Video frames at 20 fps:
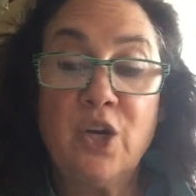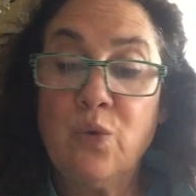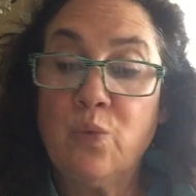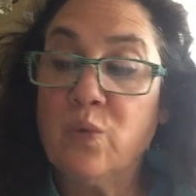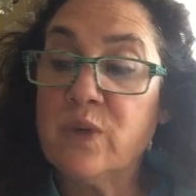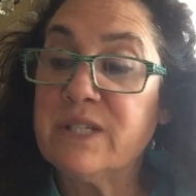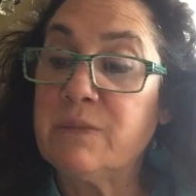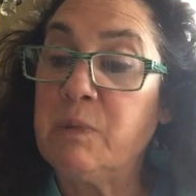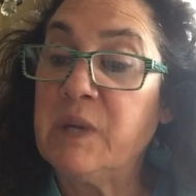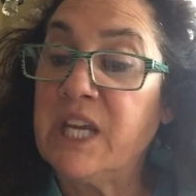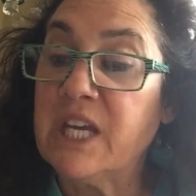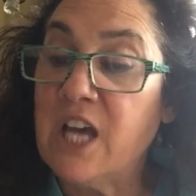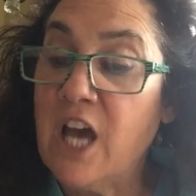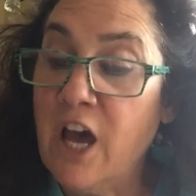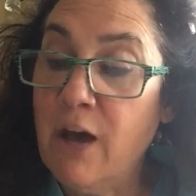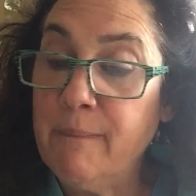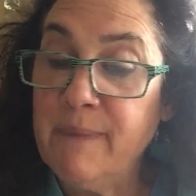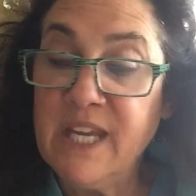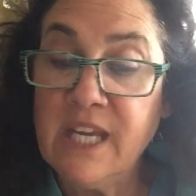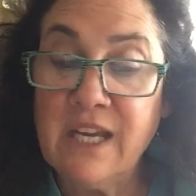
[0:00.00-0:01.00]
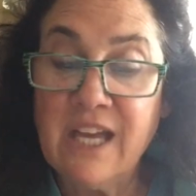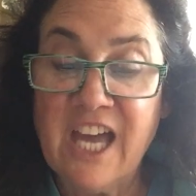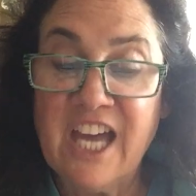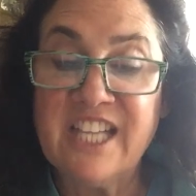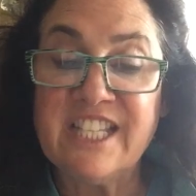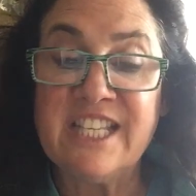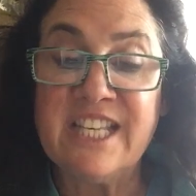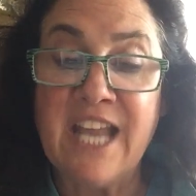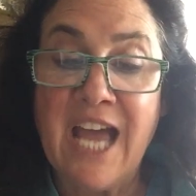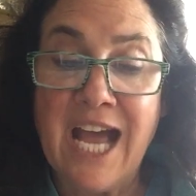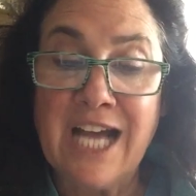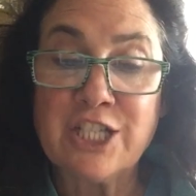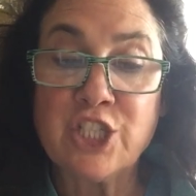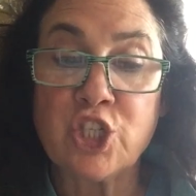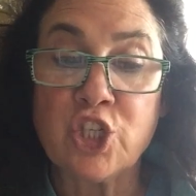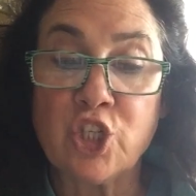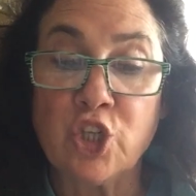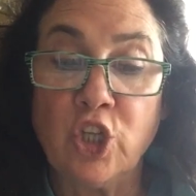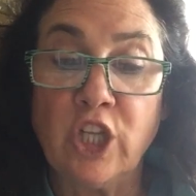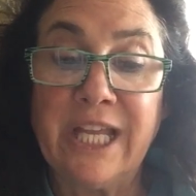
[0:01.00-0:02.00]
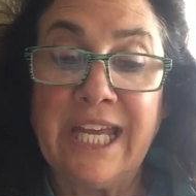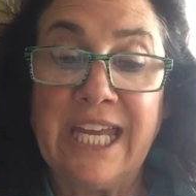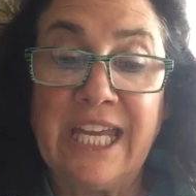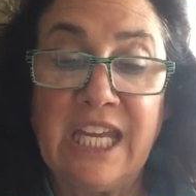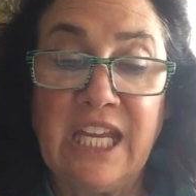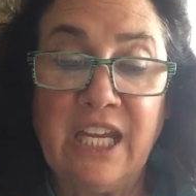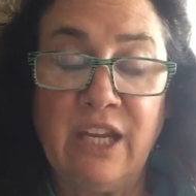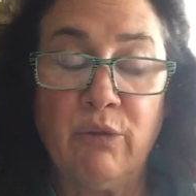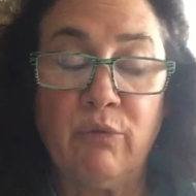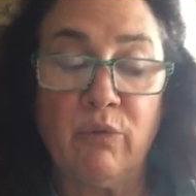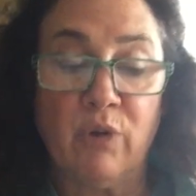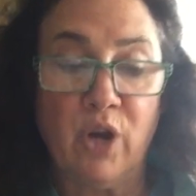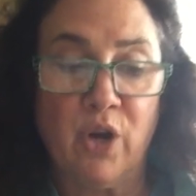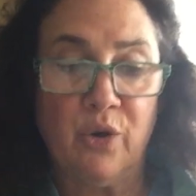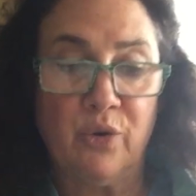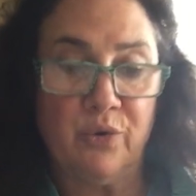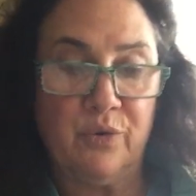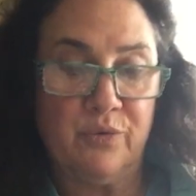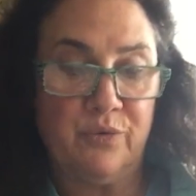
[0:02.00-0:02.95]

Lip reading: was becoming a national hero.